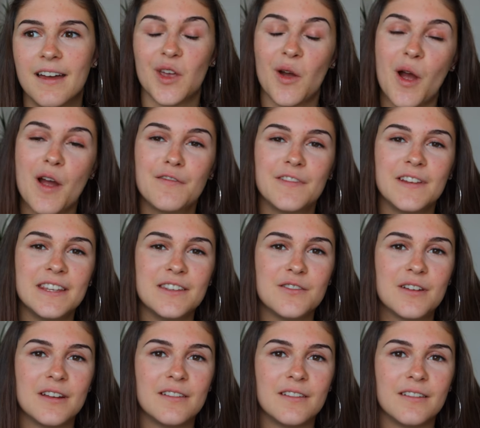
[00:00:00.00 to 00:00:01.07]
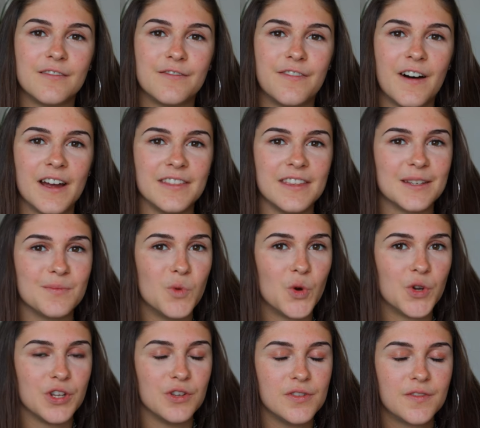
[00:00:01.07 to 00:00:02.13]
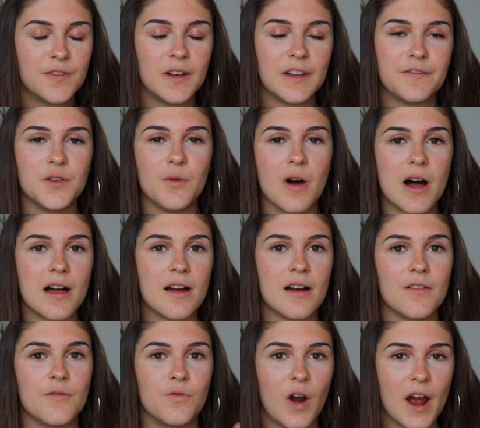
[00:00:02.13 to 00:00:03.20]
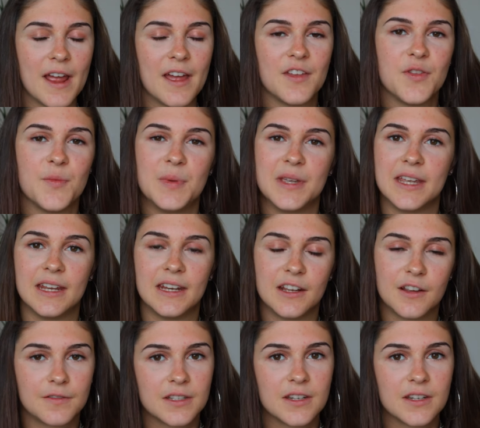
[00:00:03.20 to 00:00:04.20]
So hopefully you can find this more useful if you are right at the beginning of